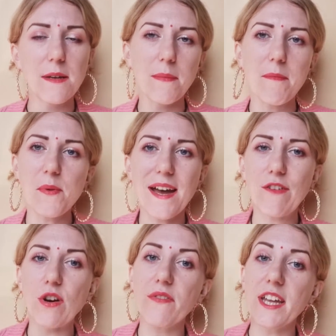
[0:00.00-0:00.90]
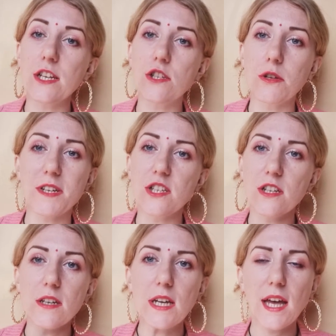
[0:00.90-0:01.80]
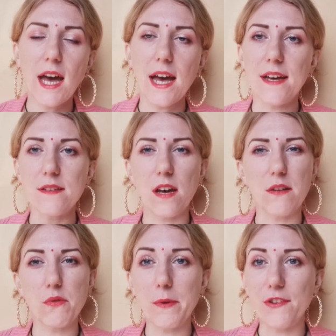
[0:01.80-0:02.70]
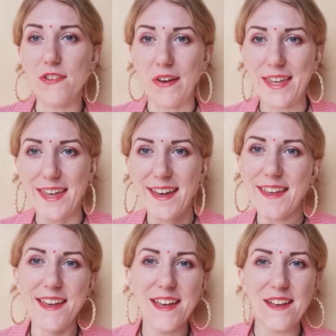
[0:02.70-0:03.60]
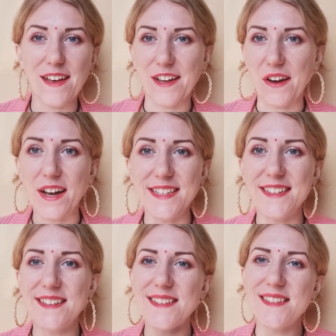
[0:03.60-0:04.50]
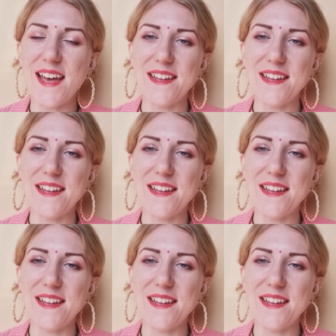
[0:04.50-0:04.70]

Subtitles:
Maybe we have a lot of intuition and kind of almost psychic guidance.